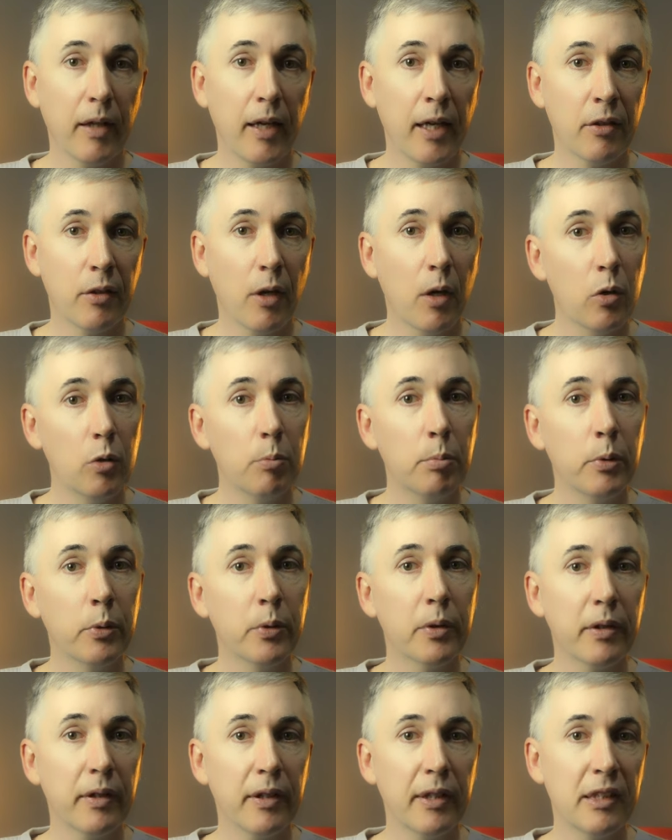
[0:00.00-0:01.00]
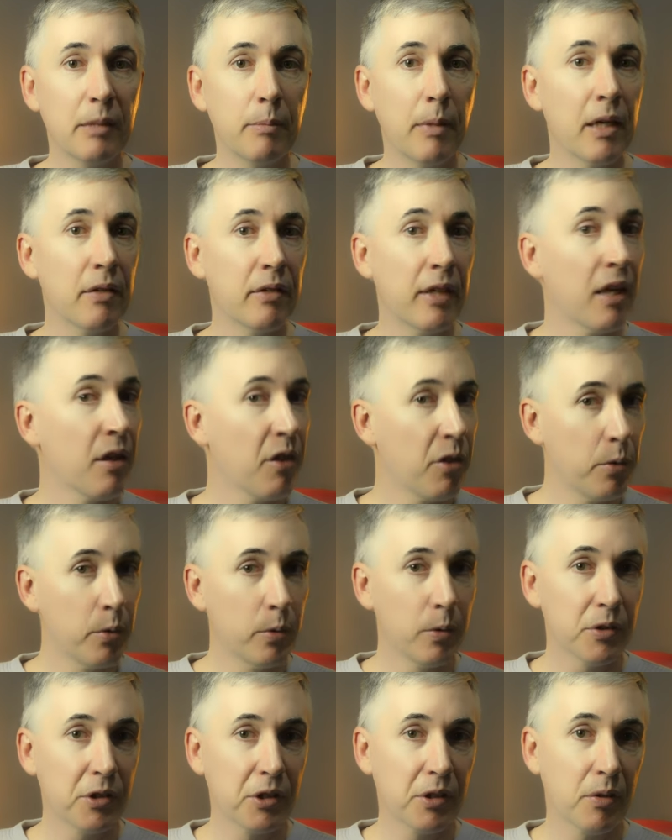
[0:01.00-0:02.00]
and the whole book is about their
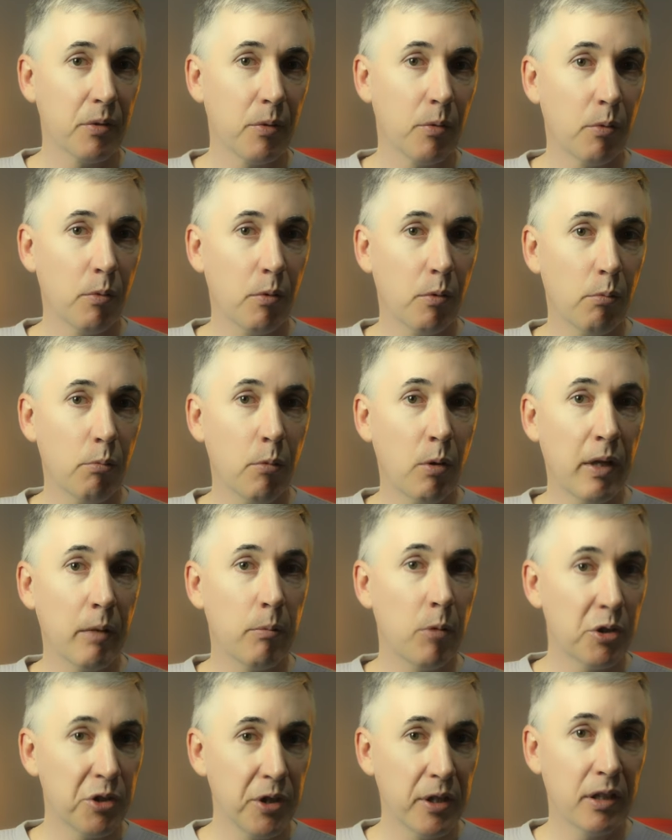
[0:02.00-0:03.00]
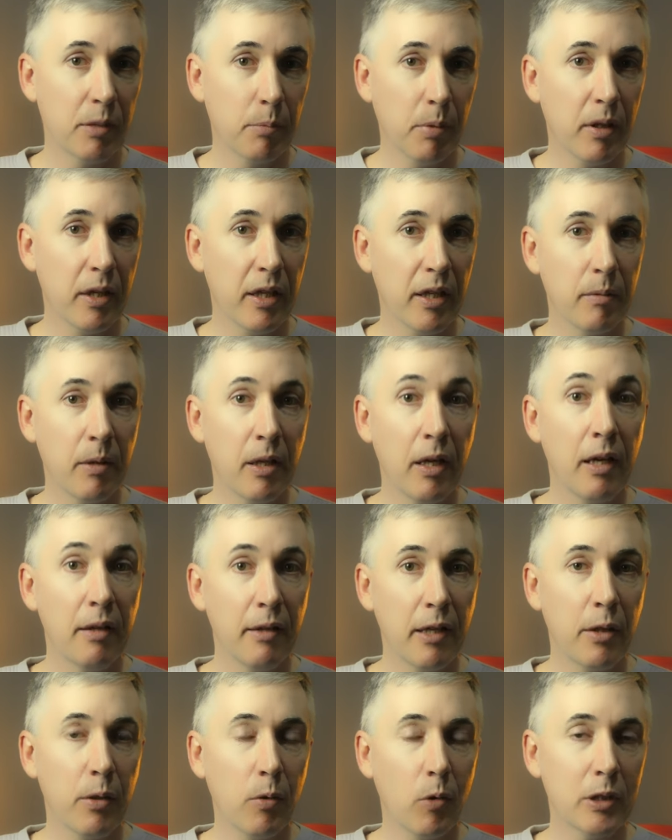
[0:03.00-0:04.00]
thoughts while they're watching the play,
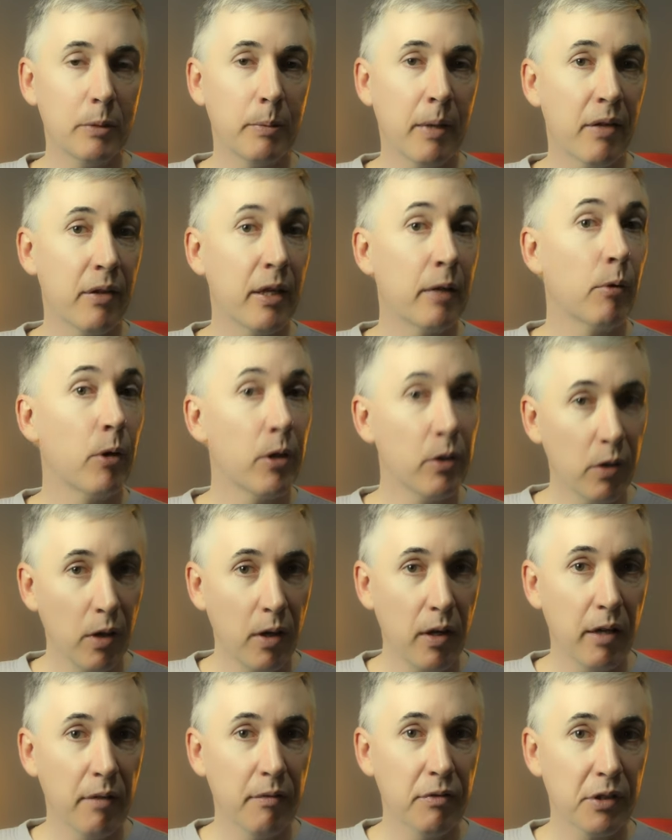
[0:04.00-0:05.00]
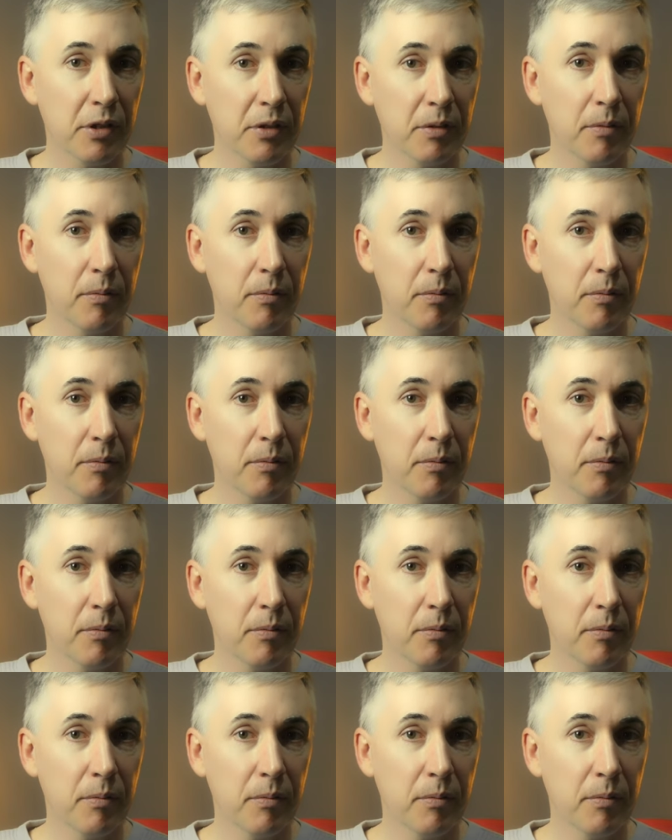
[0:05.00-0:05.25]
their thoughts about their own lives,